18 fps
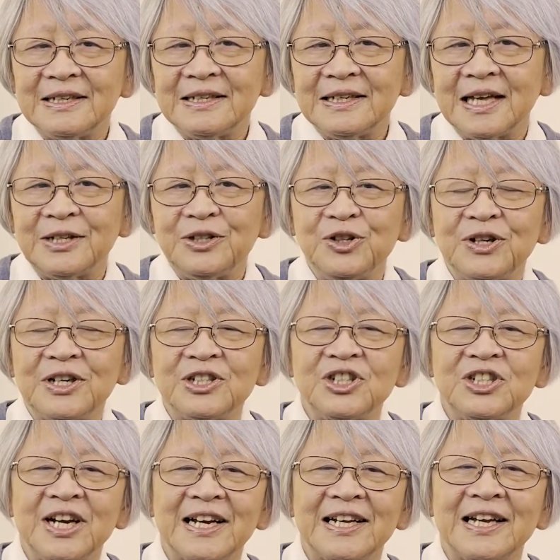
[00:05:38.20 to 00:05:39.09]
And you can
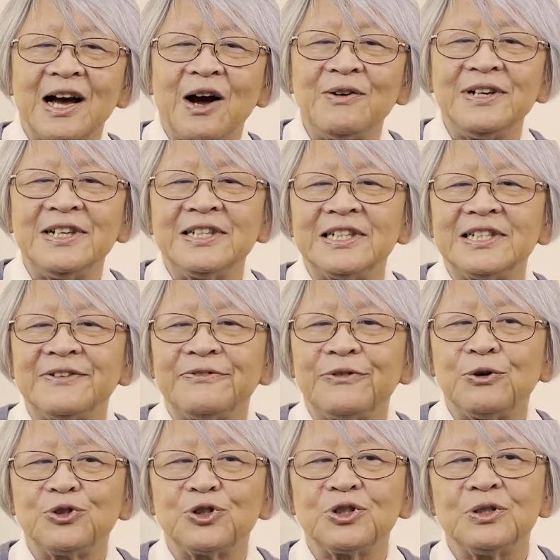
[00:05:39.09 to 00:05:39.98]
check it out in the
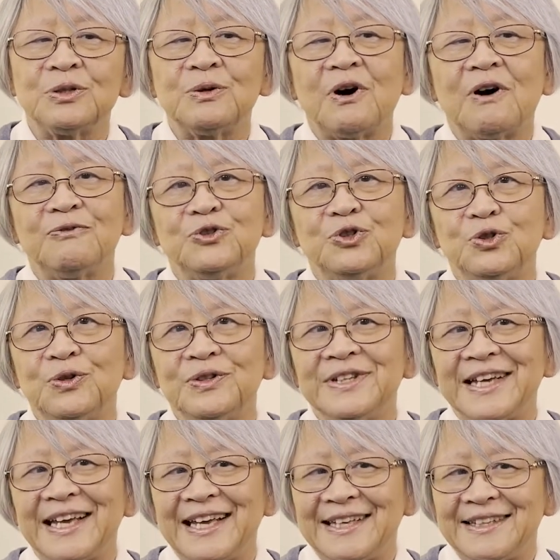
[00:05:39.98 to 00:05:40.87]
devotional of
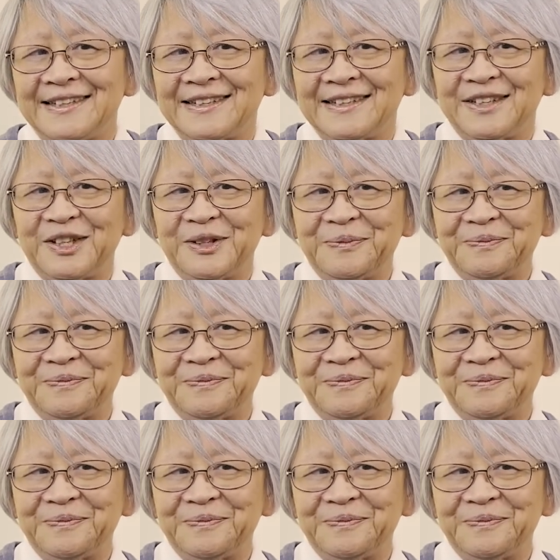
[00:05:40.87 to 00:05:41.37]
June the 8th.